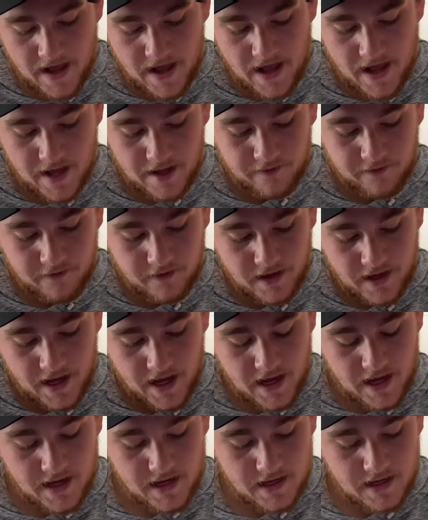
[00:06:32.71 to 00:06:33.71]

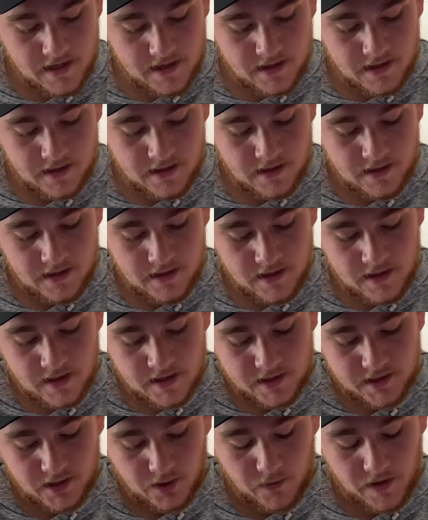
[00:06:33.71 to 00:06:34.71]
FA,
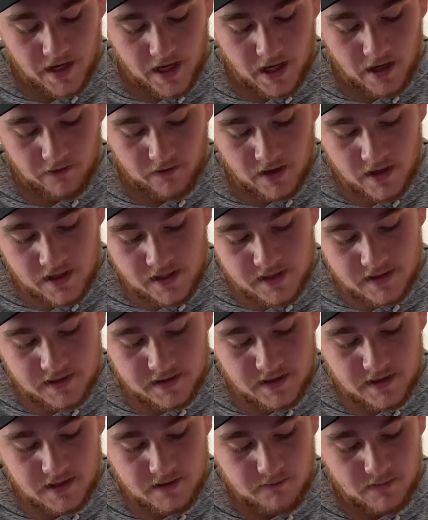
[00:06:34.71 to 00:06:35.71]
so we have
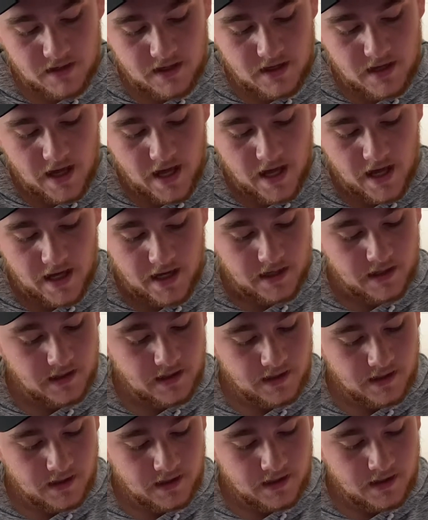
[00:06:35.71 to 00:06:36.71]
CBA,
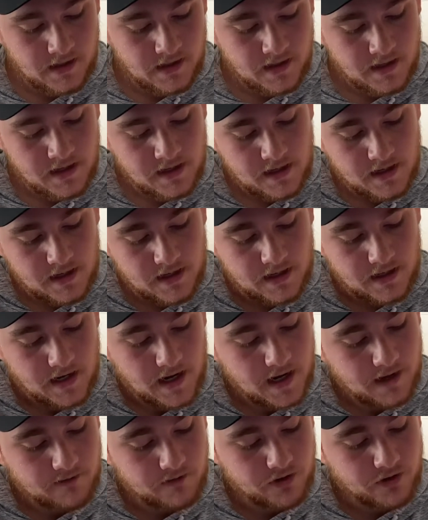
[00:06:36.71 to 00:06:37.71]
and
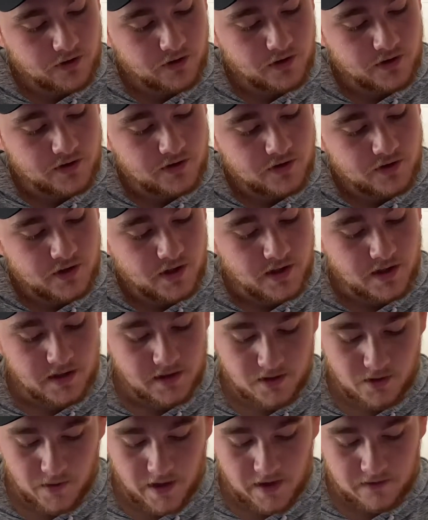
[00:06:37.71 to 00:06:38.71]
every good G.
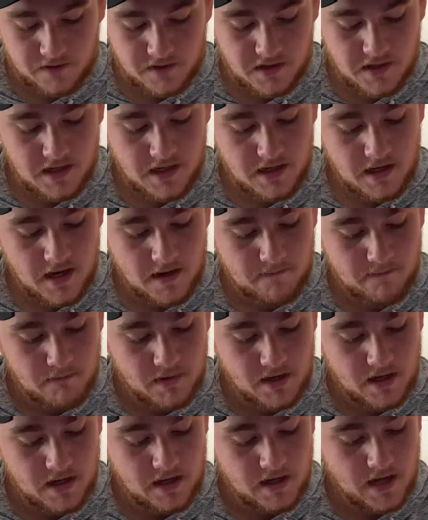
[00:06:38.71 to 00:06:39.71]
So we have C,
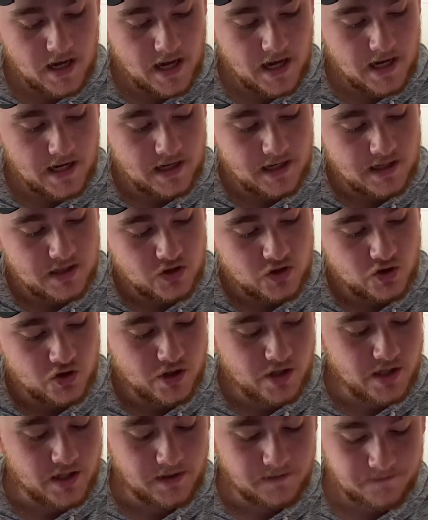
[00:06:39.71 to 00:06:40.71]
B, A,
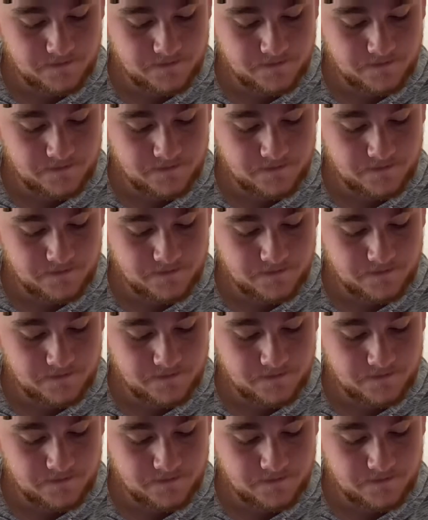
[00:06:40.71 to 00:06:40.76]
G.